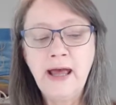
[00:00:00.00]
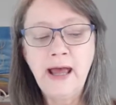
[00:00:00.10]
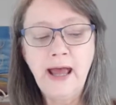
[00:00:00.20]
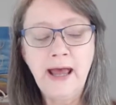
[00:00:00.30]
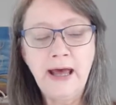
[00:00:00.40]

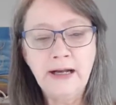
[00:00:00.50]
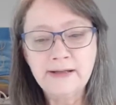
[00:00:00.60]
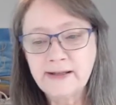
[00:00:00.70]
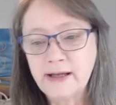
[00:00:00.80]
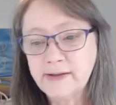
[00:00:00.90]
And
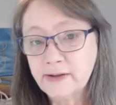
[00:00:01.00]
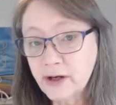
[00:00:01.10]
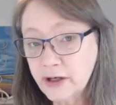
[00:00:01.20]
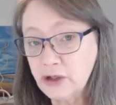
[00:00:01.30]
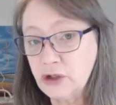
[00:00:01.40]
as I
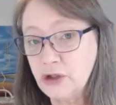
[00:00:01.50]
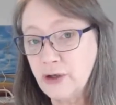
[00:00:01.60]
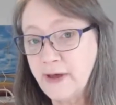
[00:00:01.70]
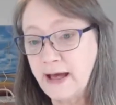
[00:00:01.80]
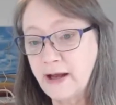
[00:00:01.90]
started to do
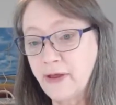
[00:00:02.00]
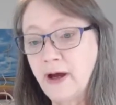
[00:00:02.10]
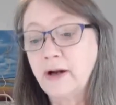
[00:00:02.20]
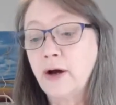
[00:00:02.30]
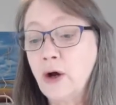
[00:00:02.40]
that, I
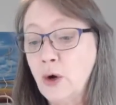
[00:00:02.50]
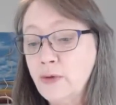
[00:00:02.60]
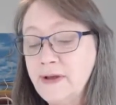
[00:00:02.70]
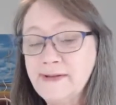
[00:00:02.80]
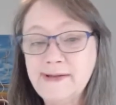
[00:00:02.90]
thought, oh,
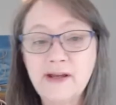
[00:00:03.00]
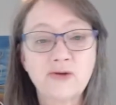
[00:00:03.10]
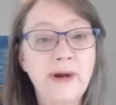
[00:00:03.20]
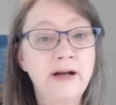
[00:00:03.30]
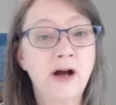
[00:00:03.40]
this is a
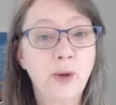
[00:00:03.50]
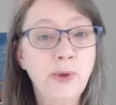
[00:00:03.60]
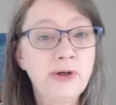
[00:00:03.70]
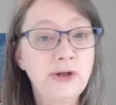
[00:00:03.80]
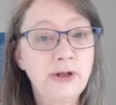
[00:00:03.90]
great
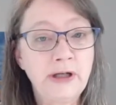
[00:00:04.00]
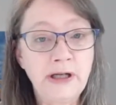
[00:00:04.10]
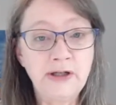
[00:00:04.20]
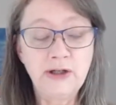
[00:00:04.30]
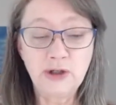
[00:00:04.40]

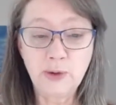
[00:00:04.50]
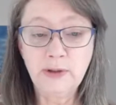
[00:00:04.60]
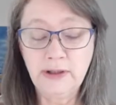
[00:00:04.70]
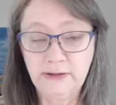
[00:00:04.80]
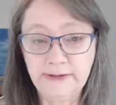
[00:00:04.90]
opportunity to do
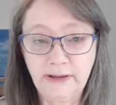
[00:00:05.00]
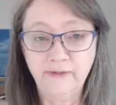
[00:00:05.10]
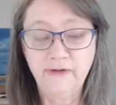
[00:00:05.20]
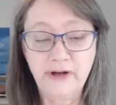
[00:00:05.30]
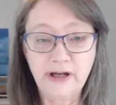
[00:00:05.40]
a
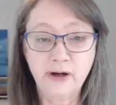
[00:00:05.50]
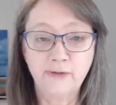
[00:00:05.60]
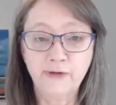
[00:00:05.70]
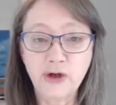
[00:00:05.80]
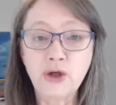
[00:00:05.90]
little video
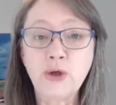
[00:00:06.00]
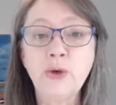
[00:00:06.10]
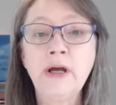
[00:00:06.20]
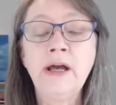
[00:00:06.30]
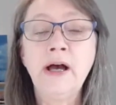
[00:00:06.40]
for you.
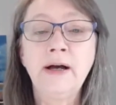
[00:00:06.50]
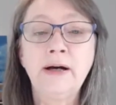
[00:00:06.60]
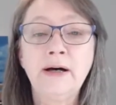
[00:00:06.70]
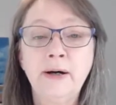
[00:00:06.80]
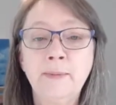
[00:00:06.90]

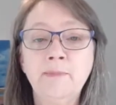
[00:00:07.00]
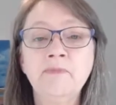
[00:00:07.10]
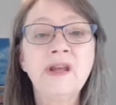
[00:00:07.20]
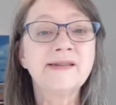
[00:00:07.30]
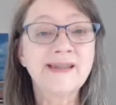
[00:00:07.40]

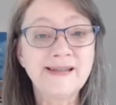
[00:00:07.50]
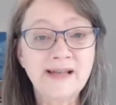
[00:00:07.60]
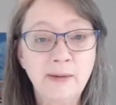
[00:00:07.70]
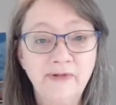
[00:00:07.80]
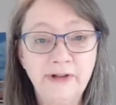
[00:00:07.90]
Since
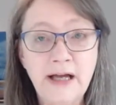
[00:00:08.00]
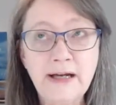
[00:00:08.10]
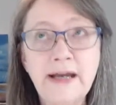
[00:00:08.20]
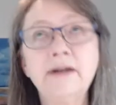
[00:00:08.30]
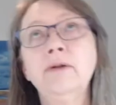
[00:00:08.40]
I'm
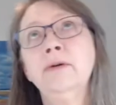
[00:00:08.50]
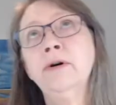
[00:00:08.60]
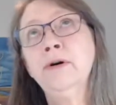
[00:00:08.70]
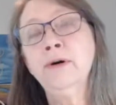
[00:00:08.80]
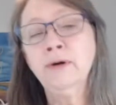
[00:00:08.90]
flying,
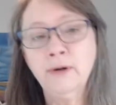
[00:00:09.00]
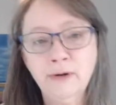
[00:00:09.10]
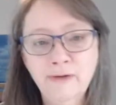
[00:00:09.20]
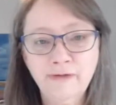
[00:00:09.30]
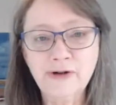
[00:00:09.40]

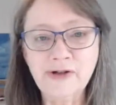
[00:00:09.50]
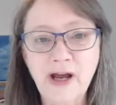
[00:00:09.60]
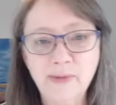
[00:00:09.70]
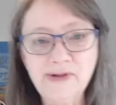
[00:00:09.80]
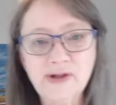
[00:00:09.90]
woo, first
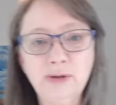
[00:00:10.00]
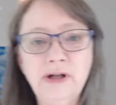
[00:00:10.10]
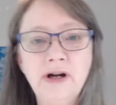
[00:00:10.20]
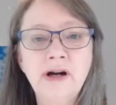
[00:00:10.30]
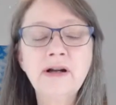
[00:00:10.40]
time in so
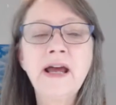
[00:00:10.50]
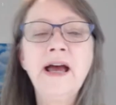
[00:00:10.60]
long,